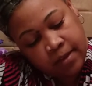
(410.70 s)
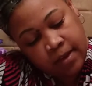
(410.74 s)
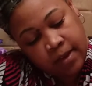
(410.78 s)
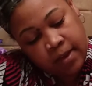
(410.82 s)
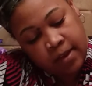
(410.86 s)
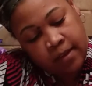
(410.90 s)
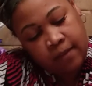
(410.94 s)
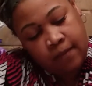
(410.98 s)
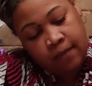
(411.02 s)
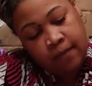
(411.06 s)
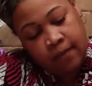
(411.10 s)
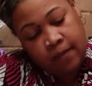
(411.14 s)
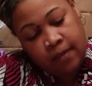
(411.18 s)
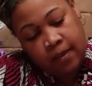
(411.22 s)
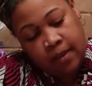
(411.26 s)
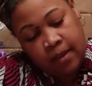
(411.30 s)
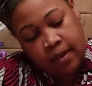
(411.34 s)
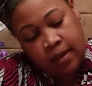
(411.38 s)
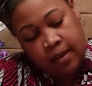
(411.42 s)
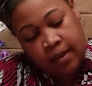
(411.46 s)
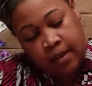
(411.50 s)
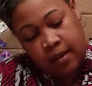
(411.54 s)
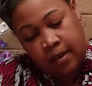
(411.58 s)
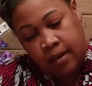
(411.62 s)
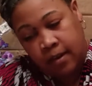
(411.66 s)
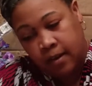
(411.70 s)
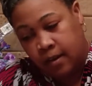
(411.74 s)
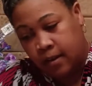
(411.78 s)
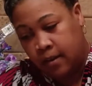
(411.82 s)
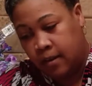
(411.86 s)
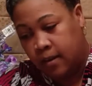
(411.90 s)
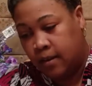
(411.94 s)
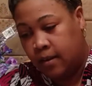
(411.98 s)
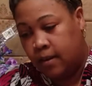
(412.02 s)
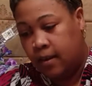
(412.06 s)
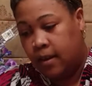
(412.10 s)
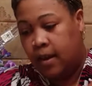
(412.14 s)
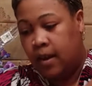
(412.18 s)
And then
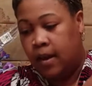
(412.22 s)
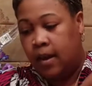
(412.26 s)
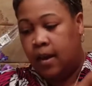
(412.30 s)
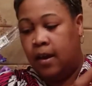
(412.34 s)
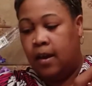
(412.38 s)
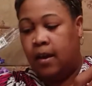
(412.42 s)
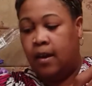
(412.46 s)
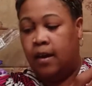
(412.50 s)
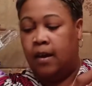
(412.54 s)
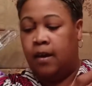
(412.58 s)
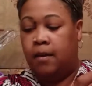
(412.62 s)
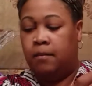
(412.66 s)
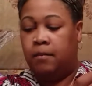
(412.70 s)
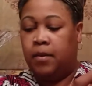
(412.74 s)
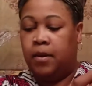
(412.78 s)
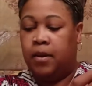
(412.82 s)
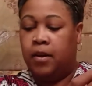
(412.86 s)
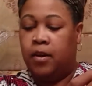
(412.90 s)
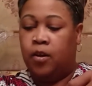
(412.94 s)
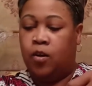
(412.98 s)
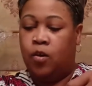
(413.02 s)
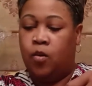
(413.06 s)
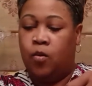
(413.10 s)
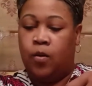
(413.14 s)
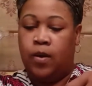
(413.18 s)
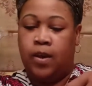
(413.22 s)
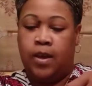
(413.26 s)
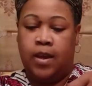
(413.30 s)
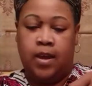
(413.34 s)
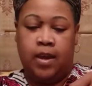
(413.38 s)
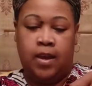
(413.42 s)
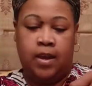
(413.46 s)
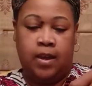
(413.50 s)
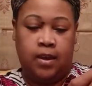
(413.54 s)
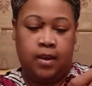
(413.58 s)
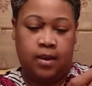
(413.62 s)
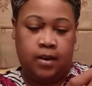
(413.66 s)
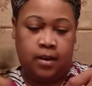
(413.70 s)
I'm gonna go
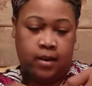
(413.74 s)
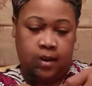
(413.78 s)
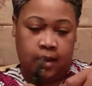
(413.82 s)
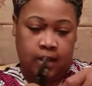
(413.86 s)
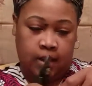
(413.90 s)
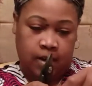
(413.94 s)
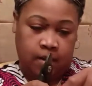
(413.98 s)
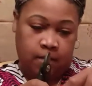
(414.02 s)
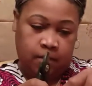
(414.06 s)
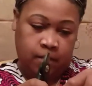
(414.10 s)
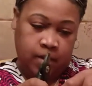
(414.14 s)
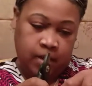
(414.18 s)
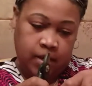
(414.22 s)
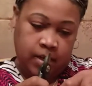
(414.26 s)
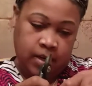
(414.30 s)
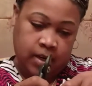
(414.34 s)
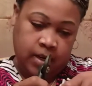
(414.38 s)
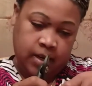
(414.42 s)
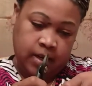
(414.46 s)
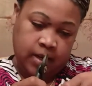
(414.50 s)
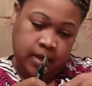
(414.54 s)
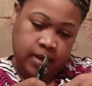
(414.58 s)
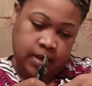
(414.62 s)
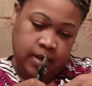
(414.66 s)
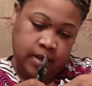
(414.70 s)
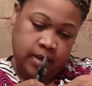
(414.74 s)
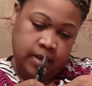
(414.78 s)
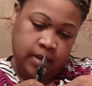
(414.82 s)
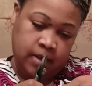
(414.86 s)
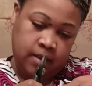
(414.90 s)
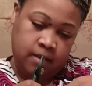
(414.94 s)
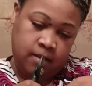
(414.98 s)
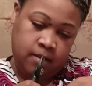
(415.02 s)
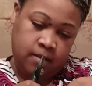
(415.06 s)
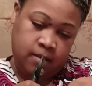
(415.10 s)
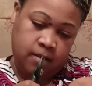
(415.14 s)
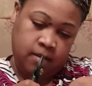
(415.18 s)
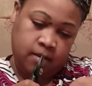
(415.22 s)
ahead and I'm gonna cut
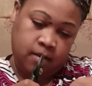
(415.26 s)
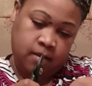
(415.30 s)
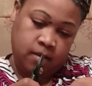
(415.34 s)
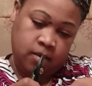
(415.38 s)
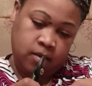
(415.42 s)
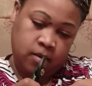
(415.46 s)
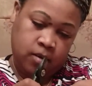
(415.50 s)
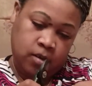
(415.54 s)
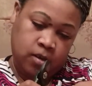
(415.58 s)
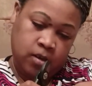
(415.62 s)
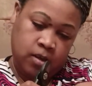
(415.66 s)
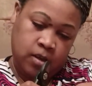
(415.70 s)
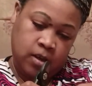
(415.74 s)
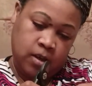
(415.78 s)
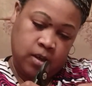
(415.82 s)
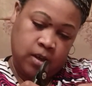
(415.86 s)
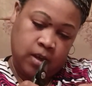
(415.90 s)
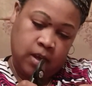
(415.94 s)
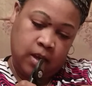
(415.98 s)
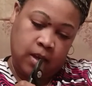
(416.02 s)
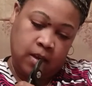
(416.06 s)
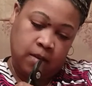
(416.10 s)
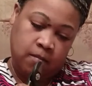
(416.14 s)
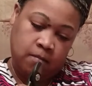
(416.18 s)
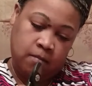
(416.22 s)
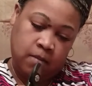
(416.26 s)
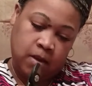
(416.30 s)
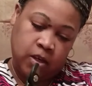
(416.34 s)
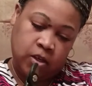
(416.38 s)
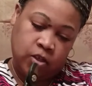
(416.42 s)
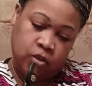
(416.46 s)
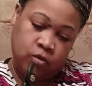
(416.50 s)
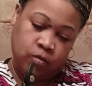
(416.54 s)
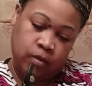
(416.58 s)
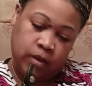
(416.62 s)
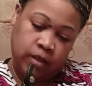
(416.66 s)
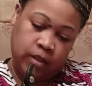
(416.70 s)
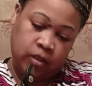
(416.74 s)
it and
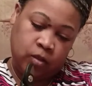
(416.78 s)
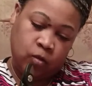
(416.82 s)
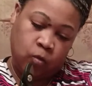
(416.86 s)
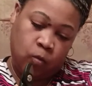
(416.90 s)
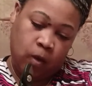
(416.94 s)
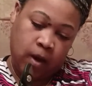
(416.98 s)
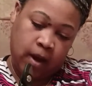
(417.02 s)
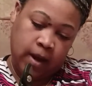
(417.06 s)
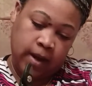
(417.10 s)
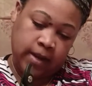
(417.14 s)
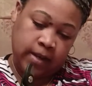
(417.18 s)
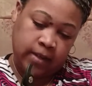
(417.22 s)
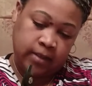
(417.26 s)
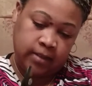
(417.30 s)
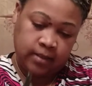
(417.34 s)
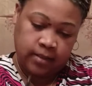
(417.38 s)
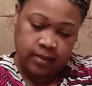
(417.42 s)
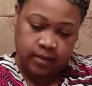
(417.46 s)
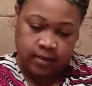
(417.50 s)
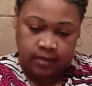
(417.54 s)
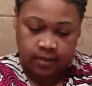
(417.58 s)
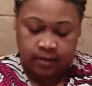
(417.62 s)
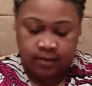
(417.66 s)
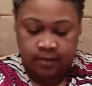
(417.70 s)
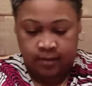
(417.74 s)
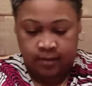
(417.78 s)
measure it twice